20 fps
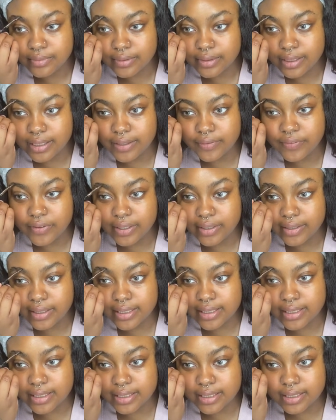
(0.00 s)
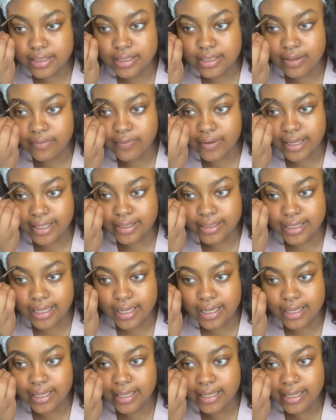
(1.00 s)
if you're listening to stuff like
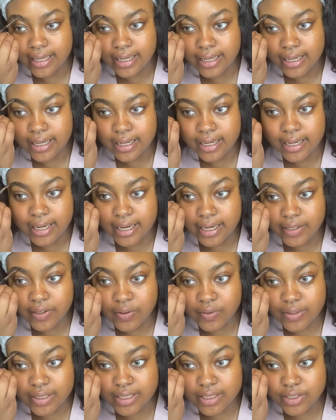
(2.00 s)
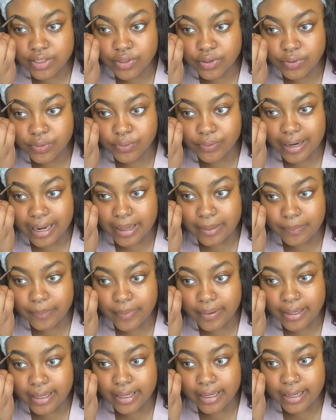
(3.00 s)
that, and you listen to rap
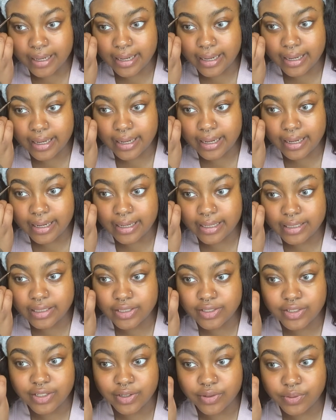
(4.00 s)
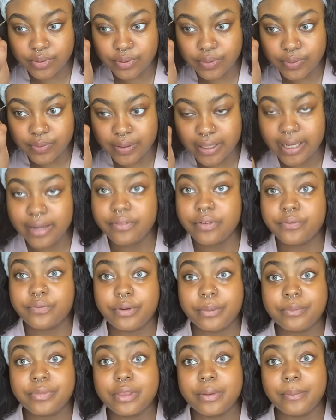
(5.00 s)
in general, even
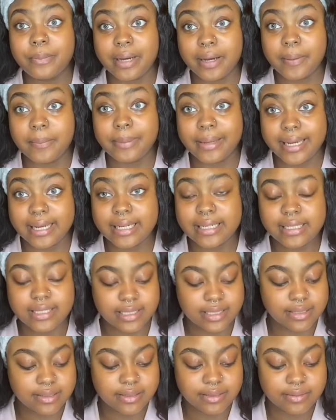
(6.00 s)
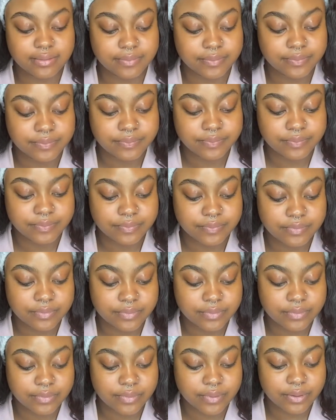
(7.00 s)
from the male base,
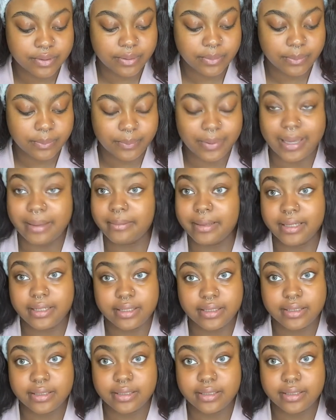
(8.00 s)
baby,